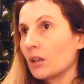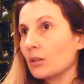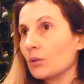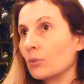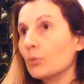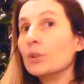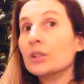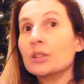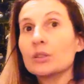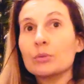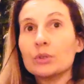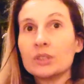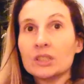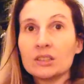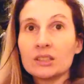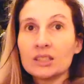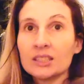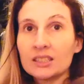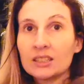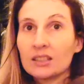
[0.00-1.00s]
with, with
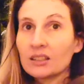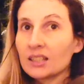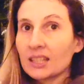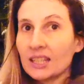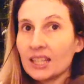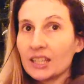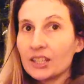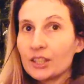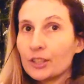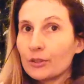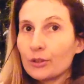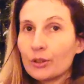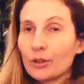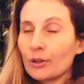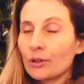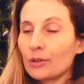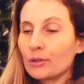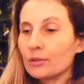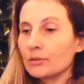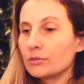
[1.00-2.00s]
a little kid, you
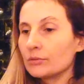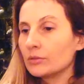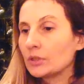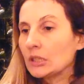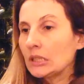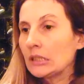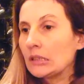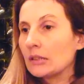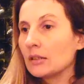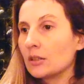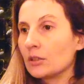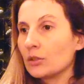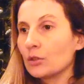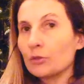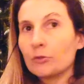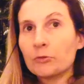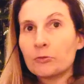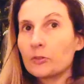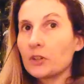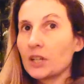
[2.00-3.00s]
know,
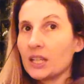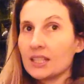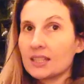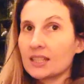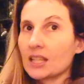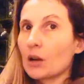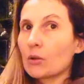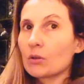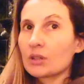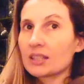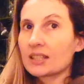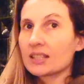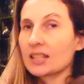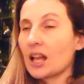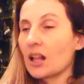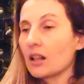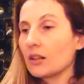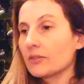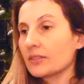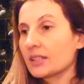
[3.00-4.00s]
to freeze
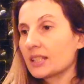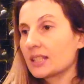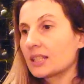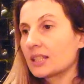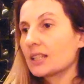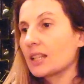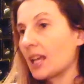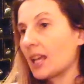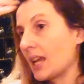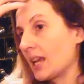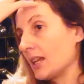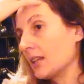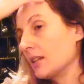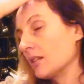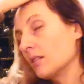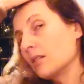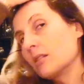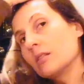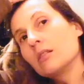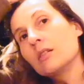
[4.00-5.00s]
ourselves
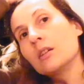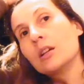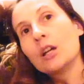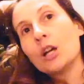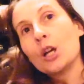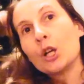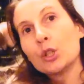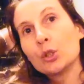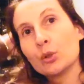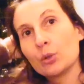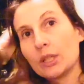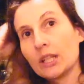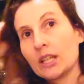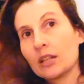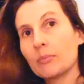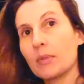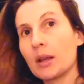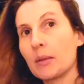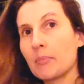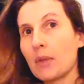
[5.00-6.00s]
and to
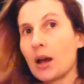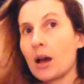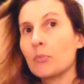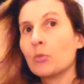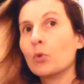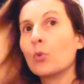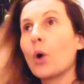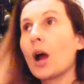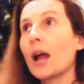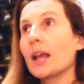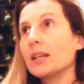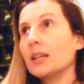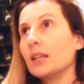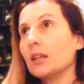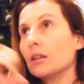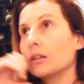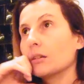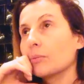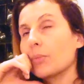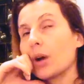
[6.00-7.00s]
hear my mom
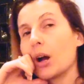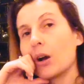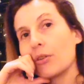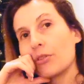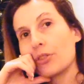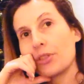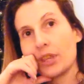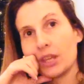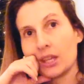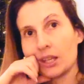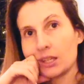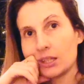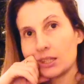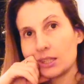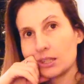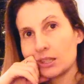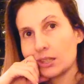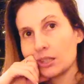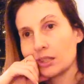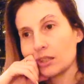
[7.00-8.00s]
whining about things
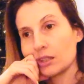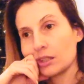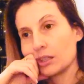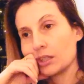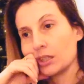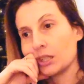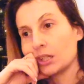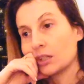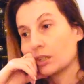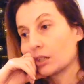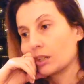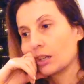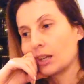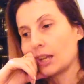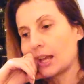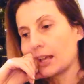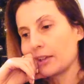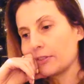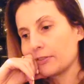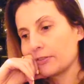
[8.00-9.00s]
in her
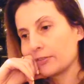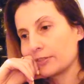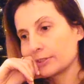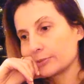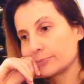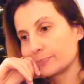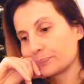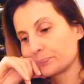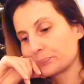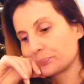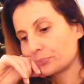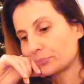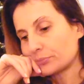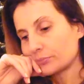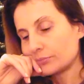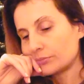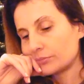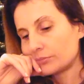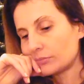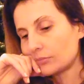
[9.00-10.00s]
life.
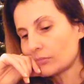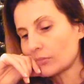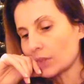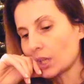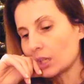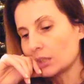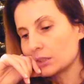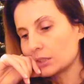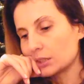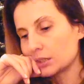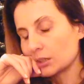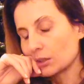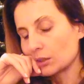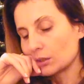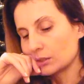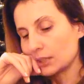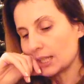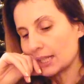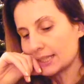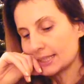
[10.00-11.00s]

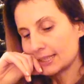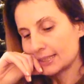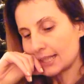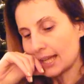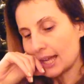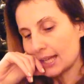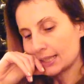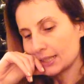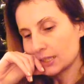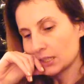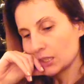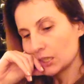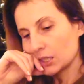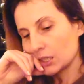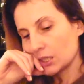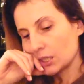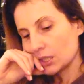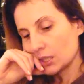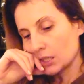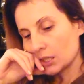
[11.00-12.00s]
So that's that,
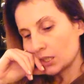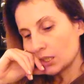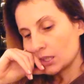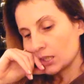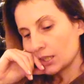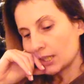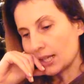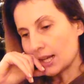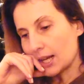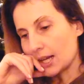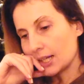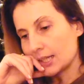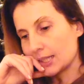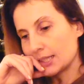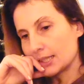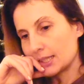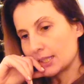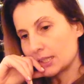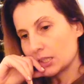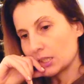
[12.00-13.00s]

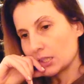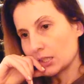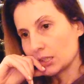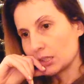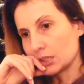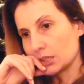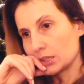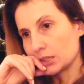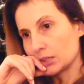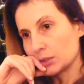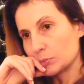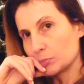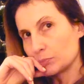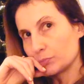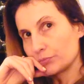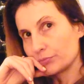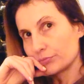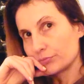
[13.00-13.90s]
guys. um,